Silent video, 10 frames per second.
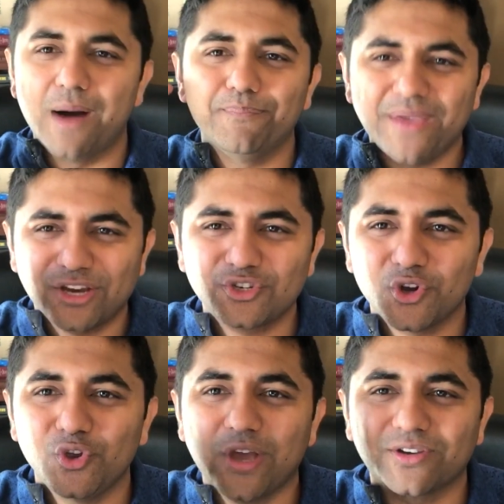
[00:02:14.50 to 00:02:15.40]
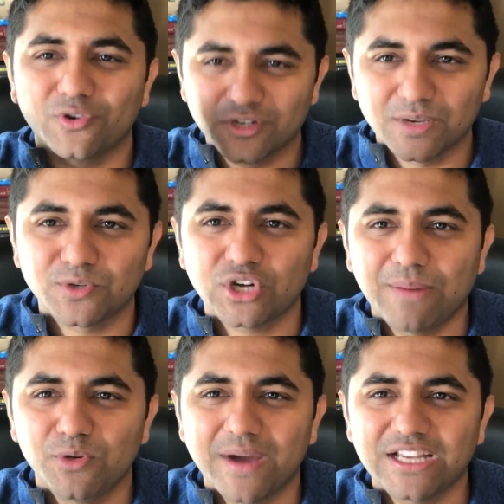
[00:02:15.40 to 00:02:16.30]
make sure you're
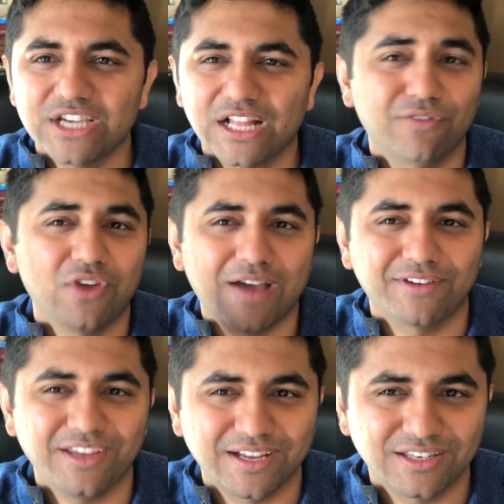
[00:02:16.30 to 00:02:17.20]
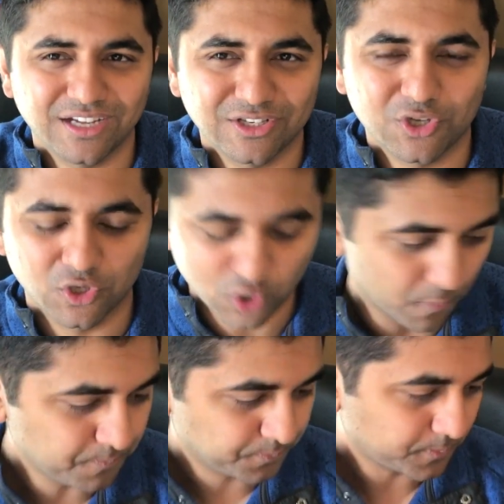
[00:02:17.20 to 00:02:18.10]
subscribed to my channel if you haven't yet done so.
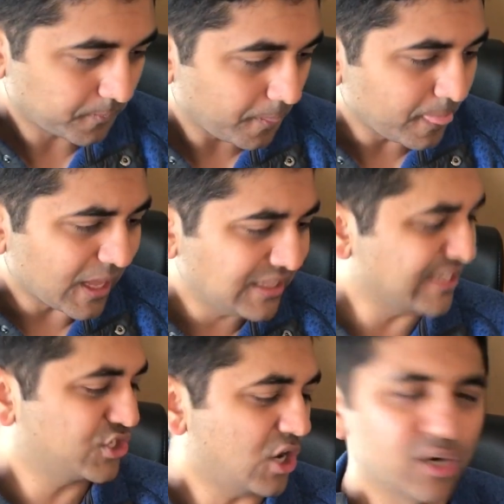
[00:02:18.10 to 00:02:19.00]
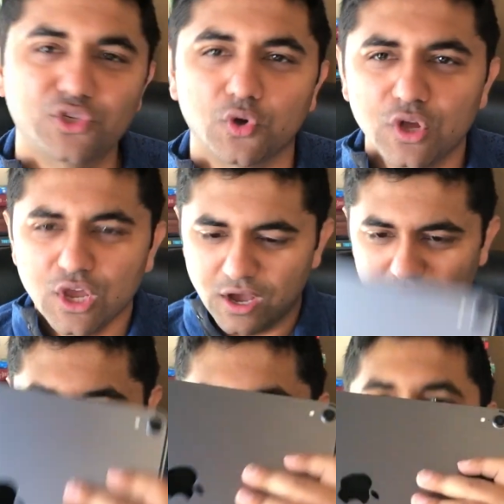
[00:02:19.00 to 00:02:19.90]
So let's start. So
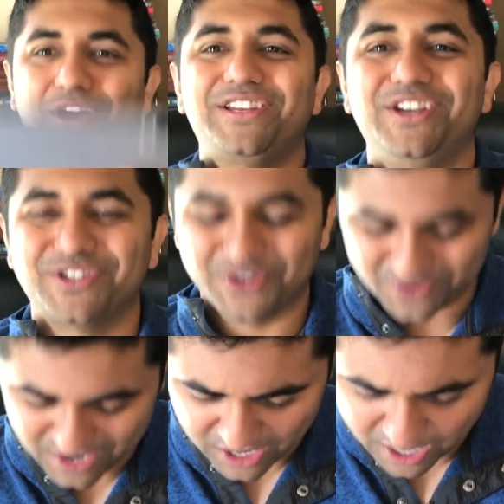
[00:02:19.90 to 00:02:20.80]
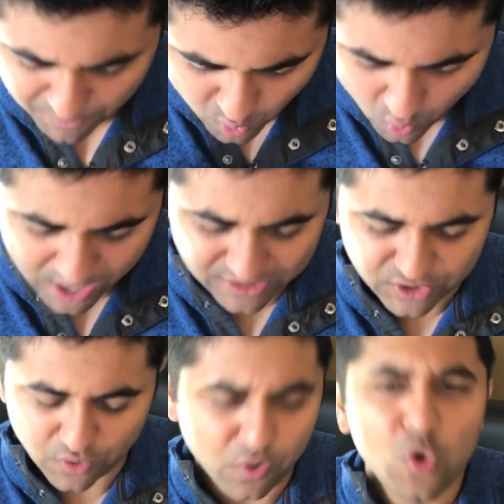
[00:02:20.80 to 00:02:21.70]
right here. So number 1.
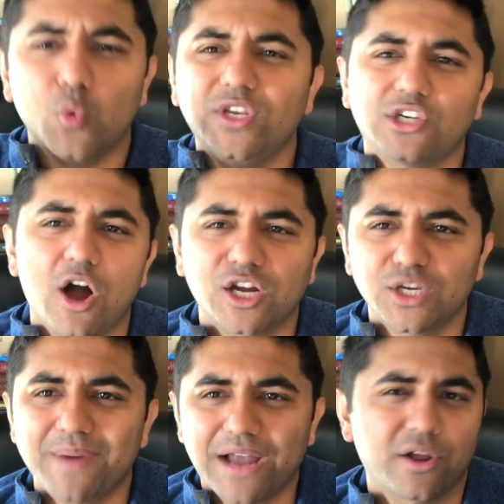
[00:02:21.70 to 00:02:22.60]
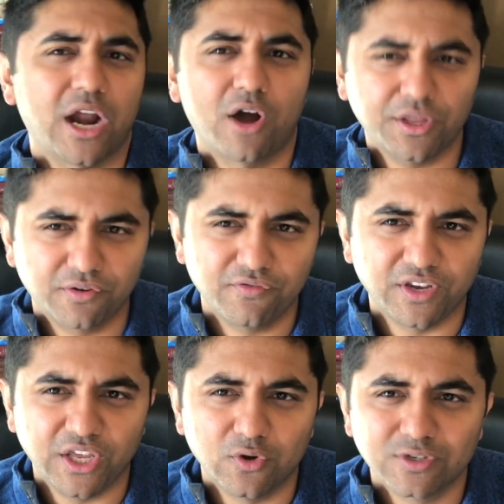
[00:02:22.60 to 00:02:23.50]
So we talked about on our other
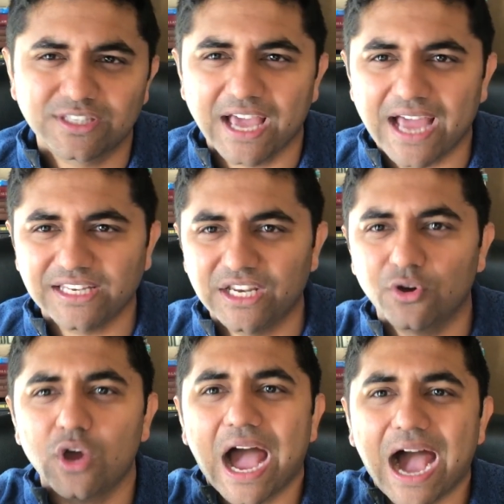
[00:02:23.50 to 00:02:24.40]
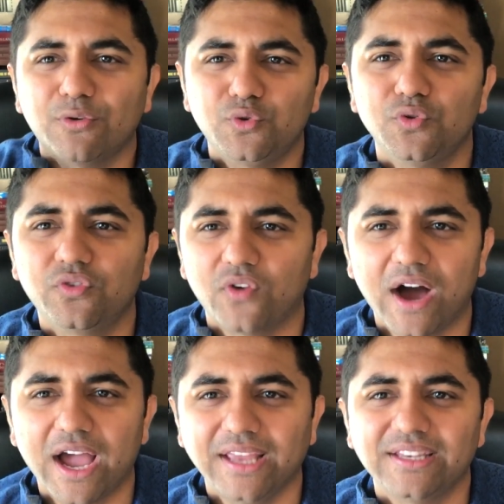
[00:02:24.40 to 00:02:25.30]
videos that how to
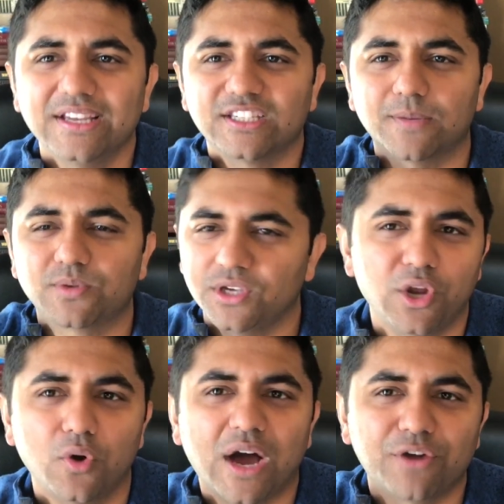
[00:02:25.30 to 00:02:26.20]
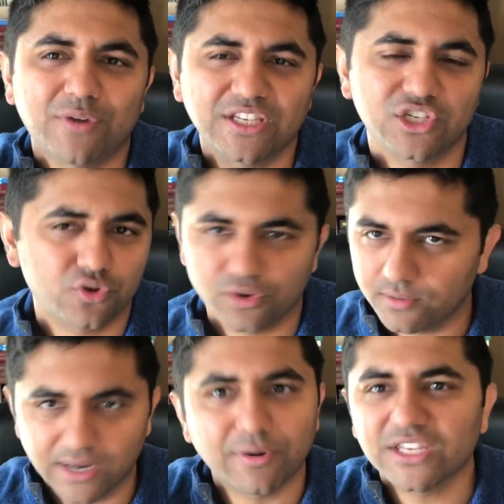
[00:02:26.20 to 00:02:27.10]
find
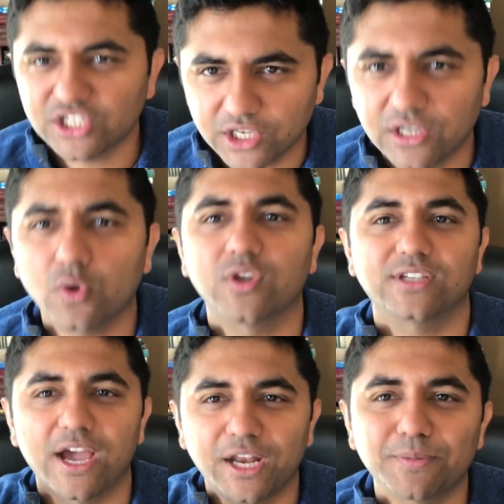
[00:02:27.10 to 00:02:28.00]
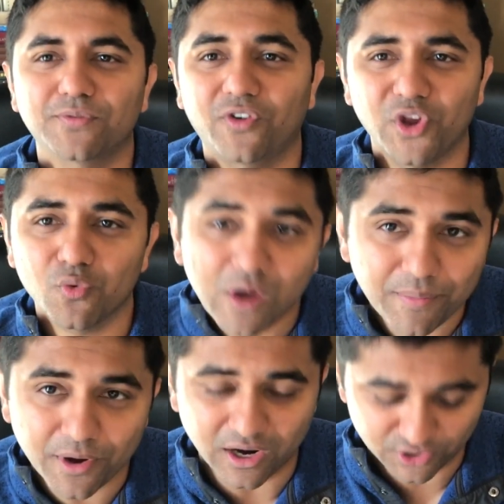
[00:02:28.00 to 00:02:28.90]
registrant or signups for your
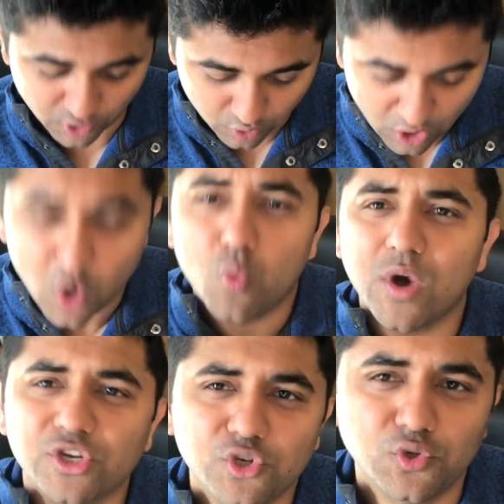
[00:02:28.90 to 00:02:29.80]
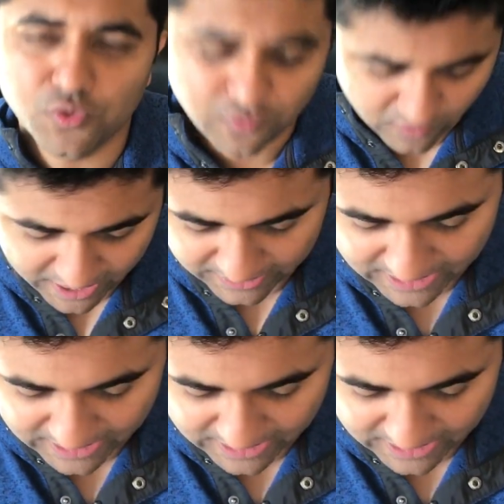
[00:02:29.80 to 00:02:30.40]
webinar. So once you do find